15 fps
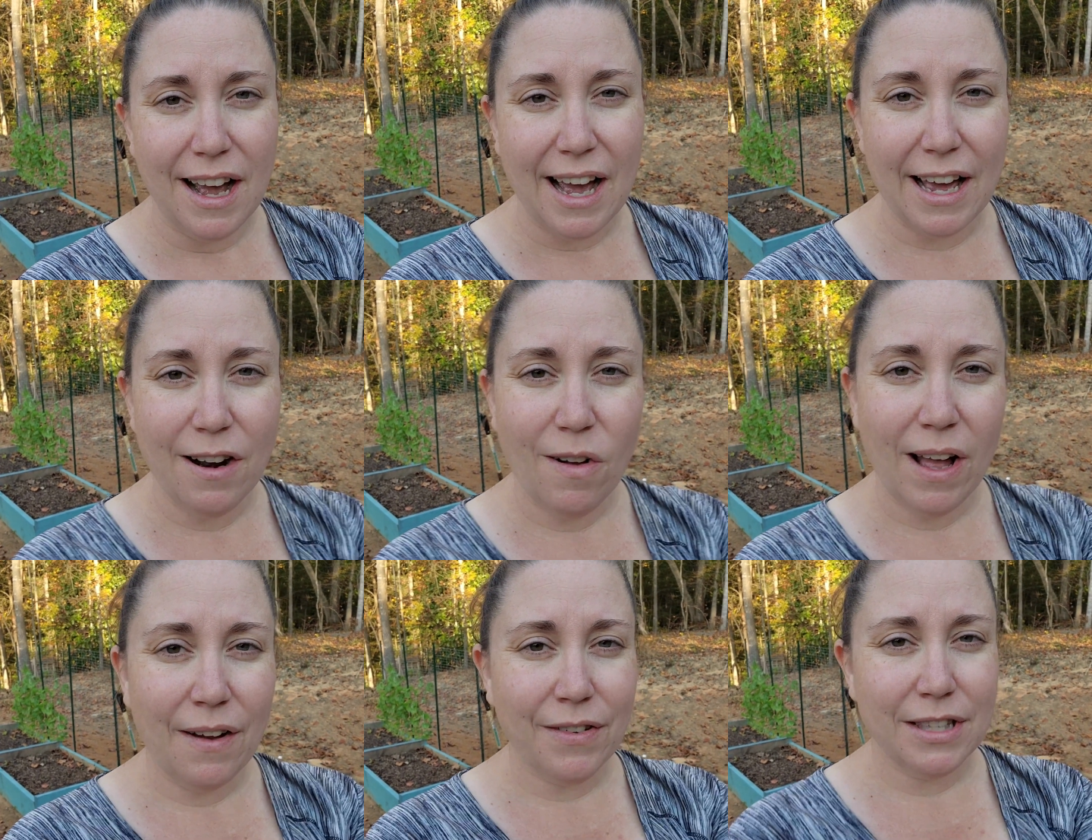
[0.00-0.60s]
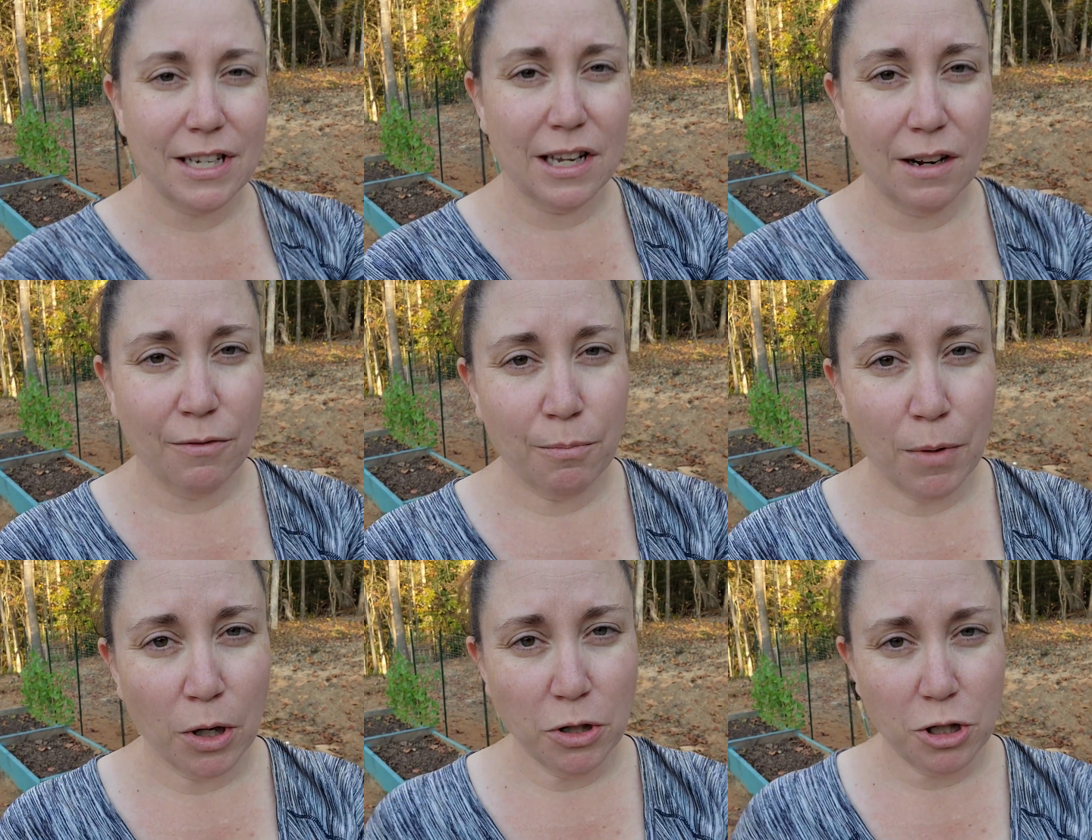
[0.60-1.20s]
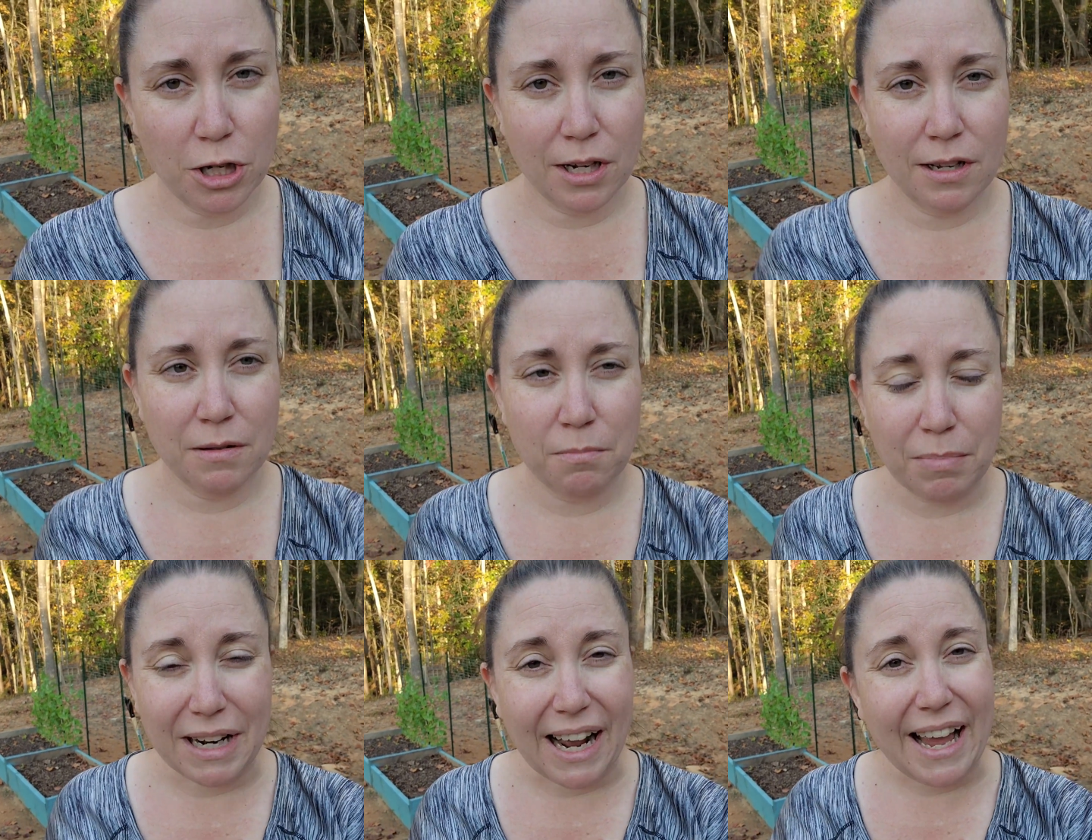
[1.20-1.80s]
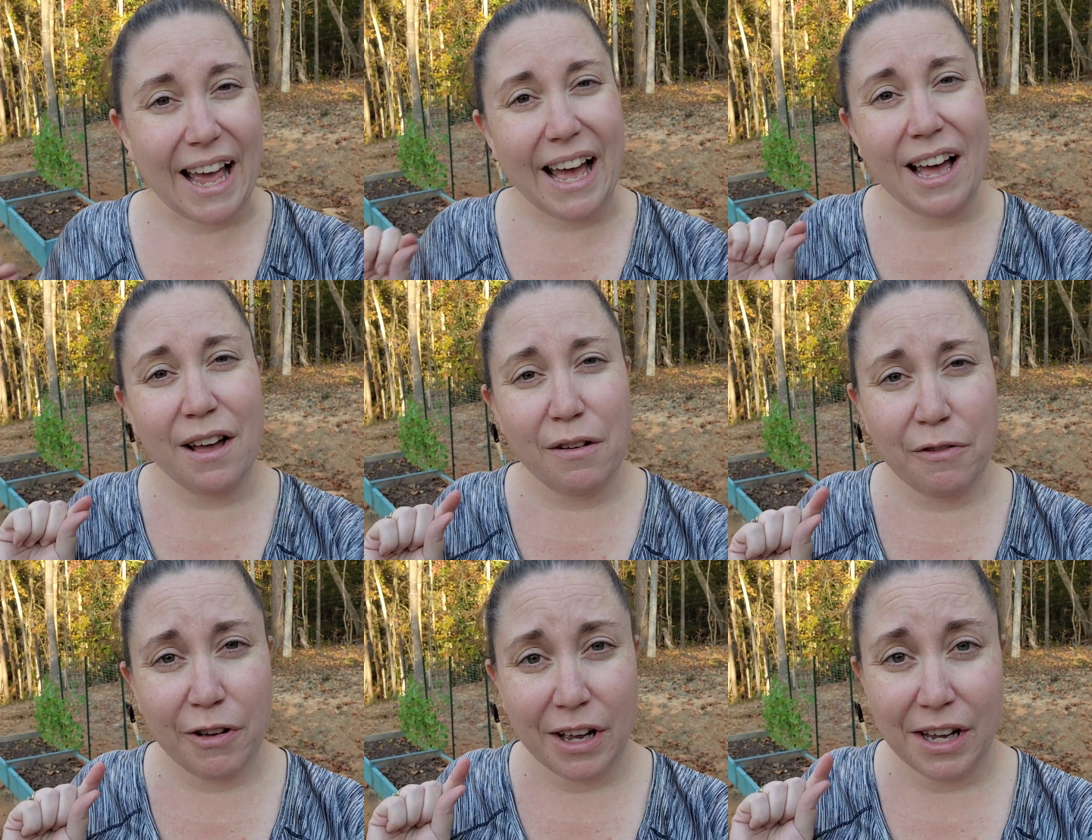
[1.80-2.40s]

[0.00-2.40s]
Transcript: I don't have a ton of mulch, but I have